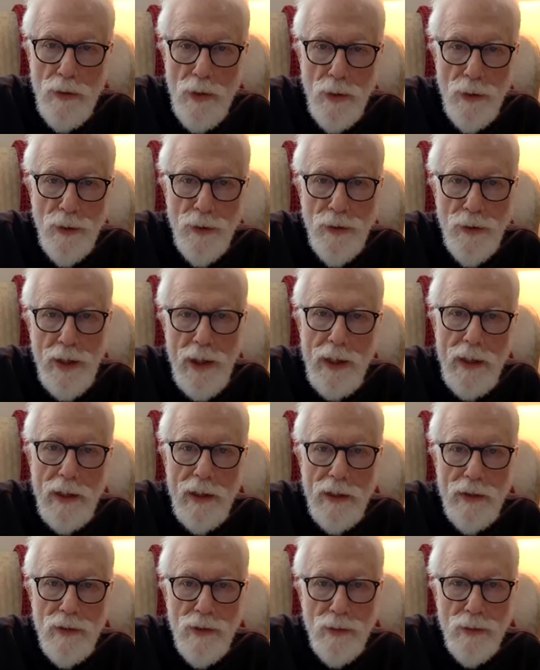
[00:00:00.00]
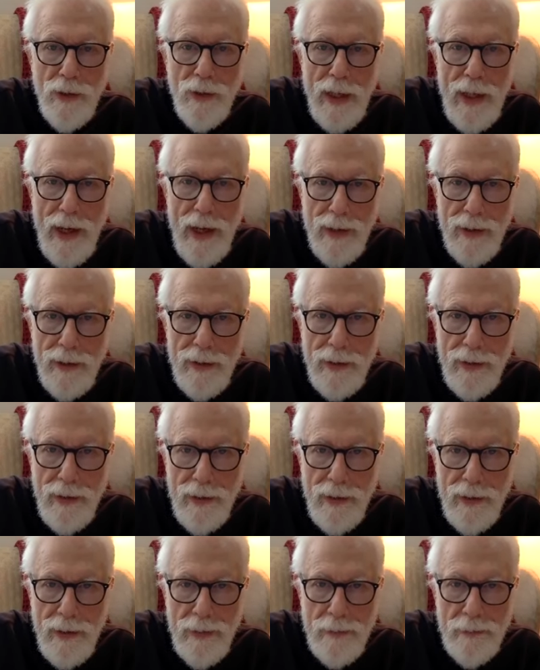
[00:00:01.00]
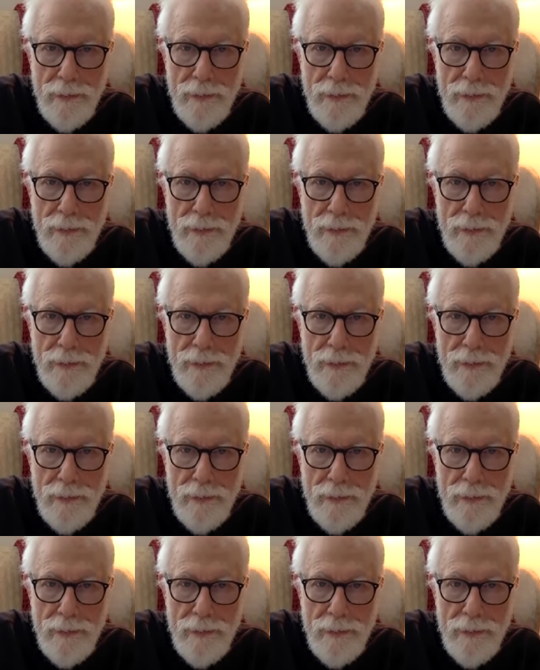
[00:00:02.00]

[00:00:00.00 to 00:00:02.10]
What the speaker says: you think is reality,